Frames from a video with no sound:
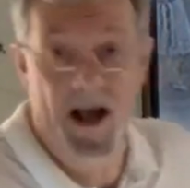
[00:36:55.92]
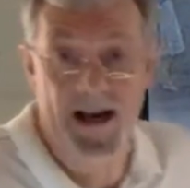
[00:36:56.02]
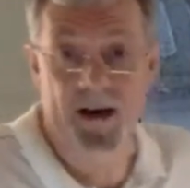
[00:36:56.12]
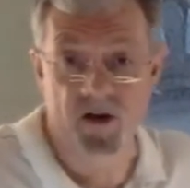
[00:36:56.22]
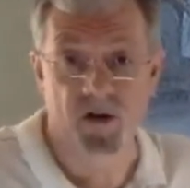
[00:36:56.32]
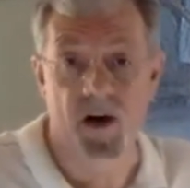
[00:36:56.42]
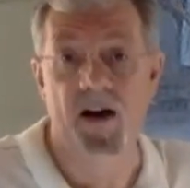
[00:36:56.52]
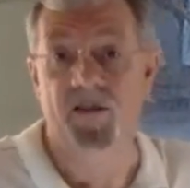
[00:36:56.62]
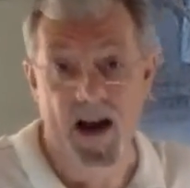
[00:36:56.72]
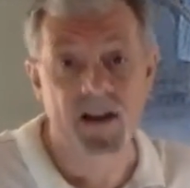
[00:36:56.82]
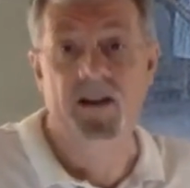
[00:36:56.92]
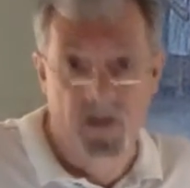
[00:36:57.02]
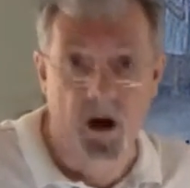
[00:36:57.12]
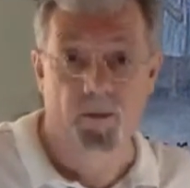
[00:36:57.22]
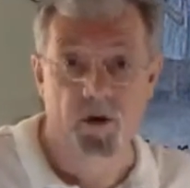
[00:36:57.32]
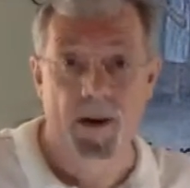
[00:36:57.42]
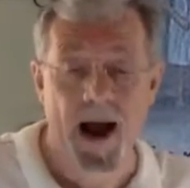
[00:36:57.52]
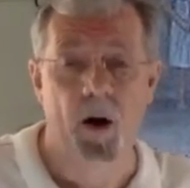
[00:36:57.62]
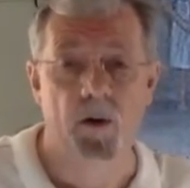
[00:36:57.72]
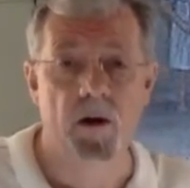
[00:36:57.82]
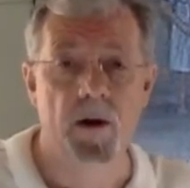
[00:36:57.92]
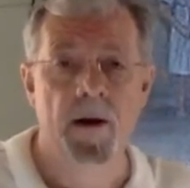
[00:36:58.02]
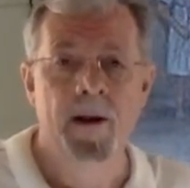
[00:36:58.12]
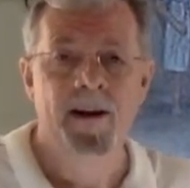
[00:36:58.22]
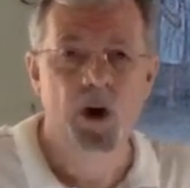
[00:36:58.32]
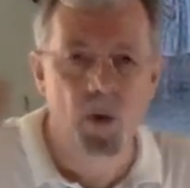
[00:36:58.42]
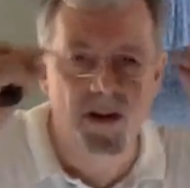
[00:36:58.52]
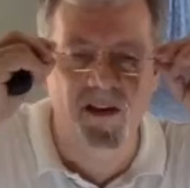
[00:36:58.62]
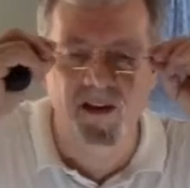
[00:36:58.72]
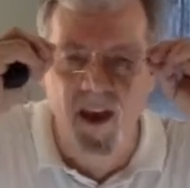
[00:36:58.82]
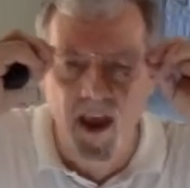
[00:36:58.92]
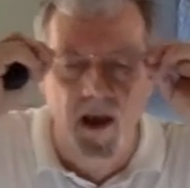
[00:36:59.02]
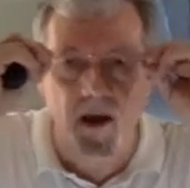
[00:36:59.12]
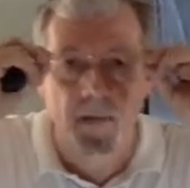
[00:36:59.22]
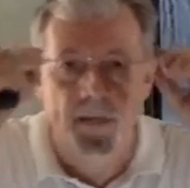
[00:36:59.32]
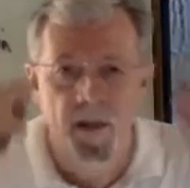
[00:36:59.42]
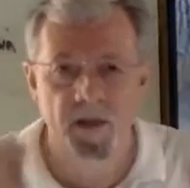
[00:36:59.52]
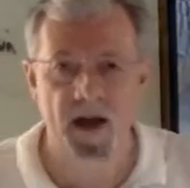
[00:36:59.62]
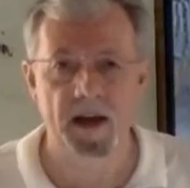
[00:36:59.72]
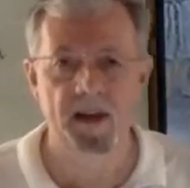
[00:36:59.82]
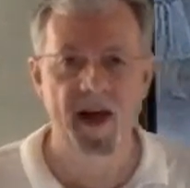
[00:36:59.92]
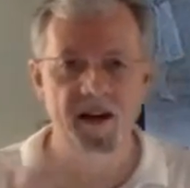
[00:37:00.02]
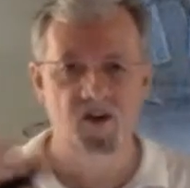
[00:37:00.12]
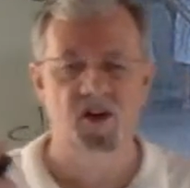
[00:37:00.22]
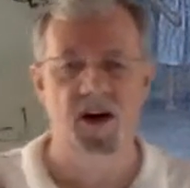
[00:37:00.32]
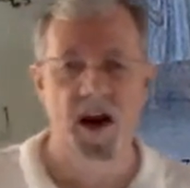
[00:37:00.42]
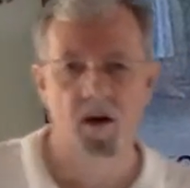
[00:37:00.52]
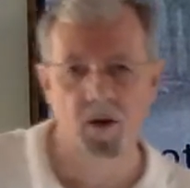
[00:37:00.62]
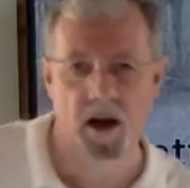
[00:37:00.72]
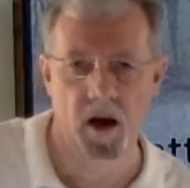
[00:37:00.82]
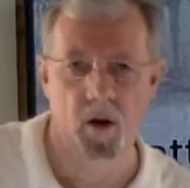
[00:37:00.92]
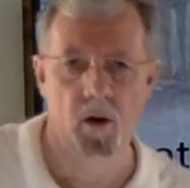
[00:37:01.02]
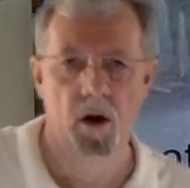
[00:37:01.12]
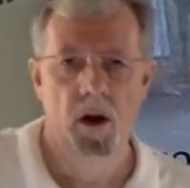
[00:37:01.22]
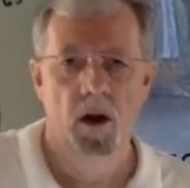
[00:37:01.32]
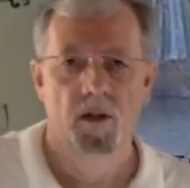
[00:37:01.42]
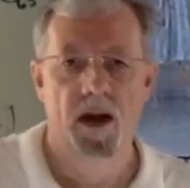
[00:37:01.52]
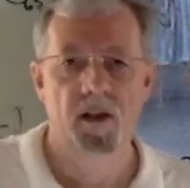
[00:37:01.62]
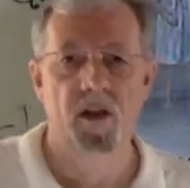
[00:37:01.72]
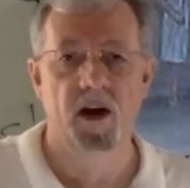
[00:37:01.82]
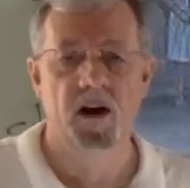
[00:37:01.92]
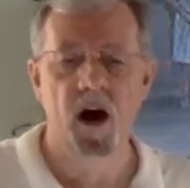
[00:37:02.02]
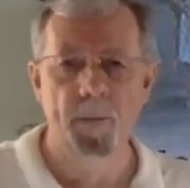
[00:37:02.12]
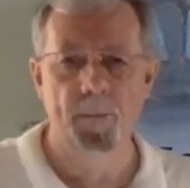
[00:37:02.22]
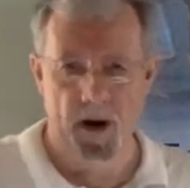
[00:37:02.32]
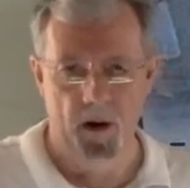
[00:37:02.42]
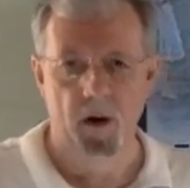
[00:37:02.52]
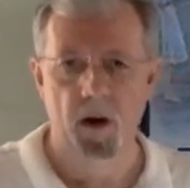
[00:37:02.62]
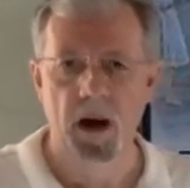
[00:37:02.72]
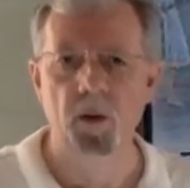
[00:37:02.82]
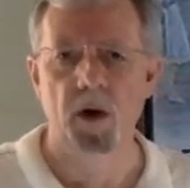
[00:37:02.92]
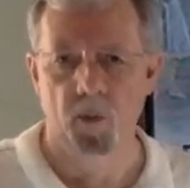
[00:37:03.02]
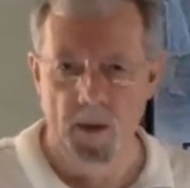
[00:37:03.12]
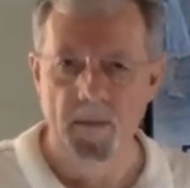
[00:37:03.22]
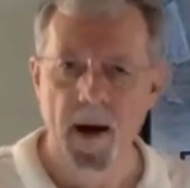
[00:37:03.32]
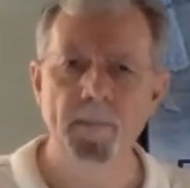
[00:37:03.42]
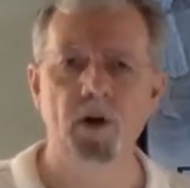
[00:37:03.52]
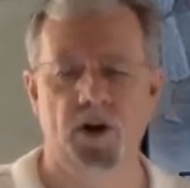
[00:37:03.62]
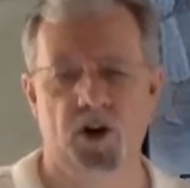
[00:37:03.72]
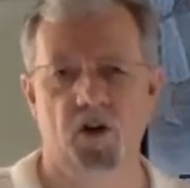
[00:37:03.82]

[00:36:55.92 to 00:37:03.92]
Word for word: not going to survive. That comes about. You would think that in that scenario, that the cupbearer, he would have remembered